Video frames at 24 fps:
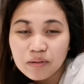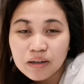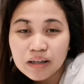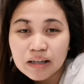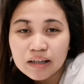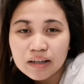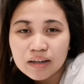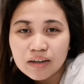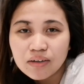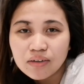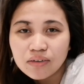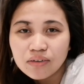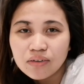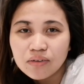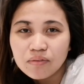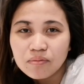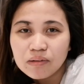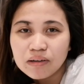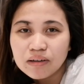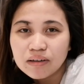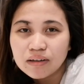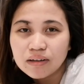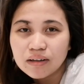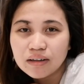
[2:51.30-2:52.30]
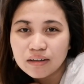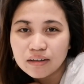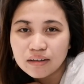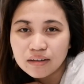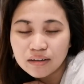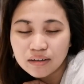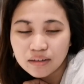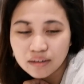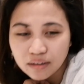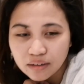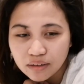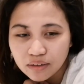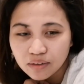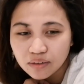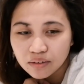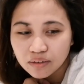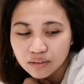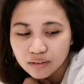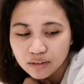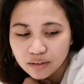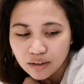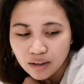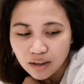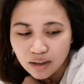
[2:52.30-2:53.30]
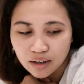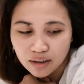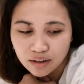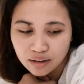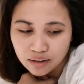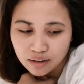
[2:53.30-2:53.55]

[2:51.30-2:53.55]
lang ako dumating dito sa